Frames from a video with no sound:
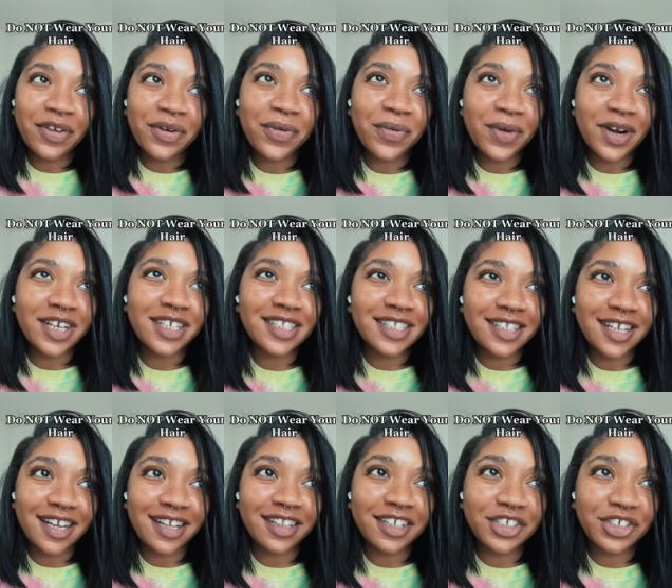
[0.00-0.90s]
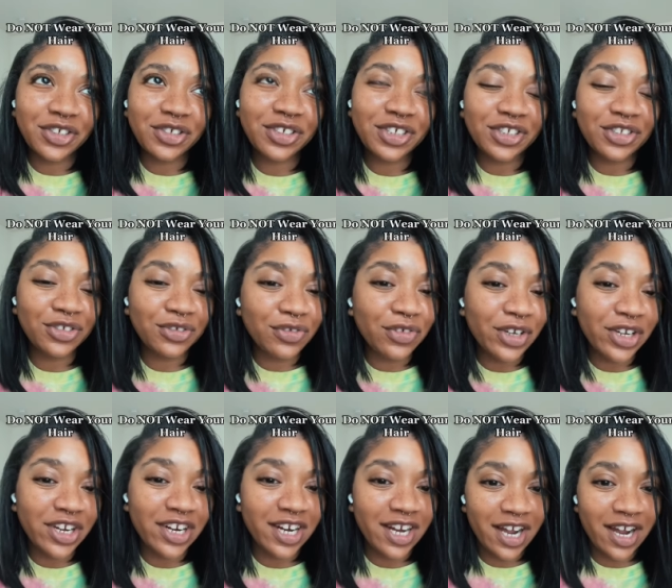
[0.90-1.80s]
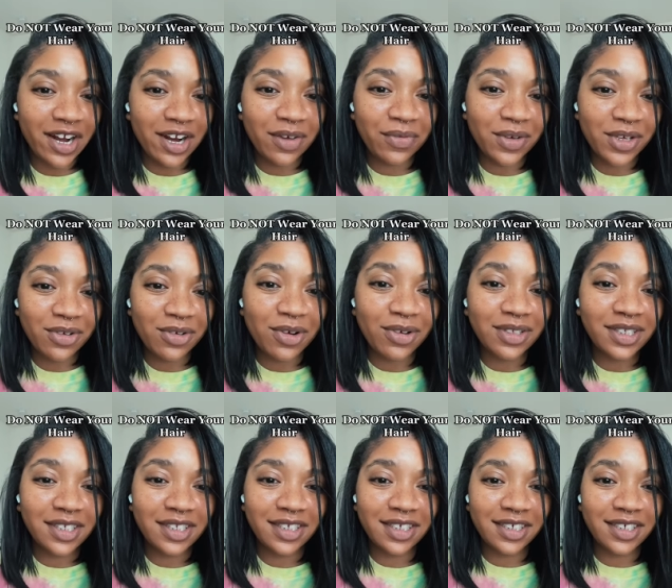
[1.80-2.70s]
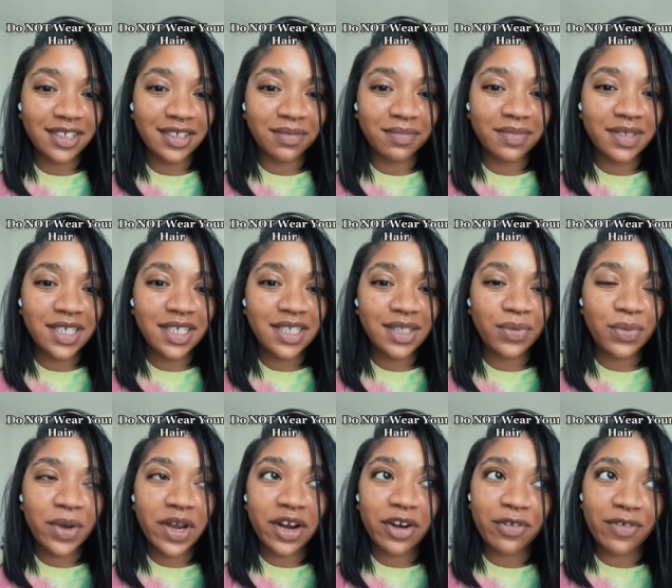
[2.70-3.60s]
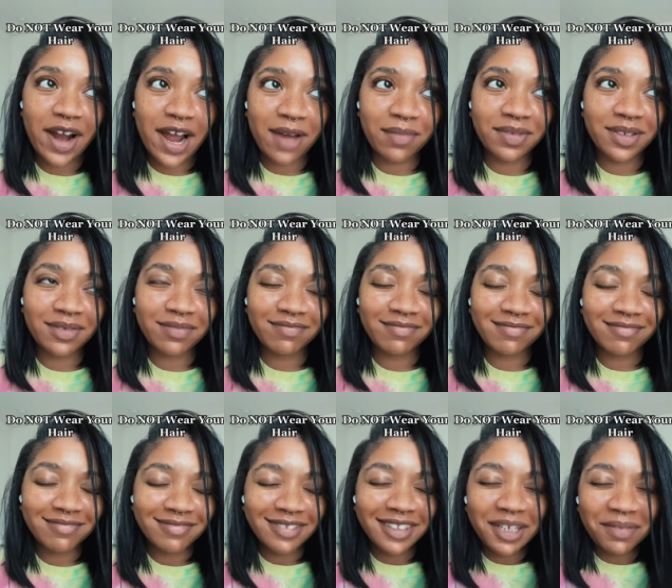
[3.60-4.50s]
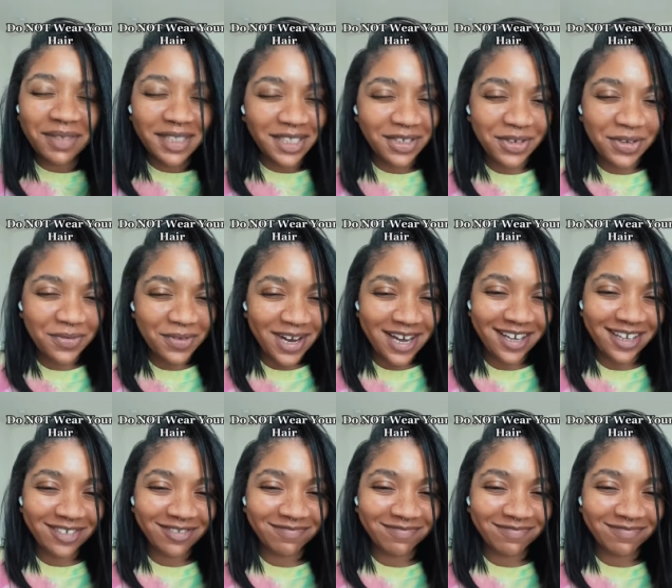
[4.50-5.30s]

worst thing that you can do for your hair when you go to the gym is wear it wrapped. Let me tell you why.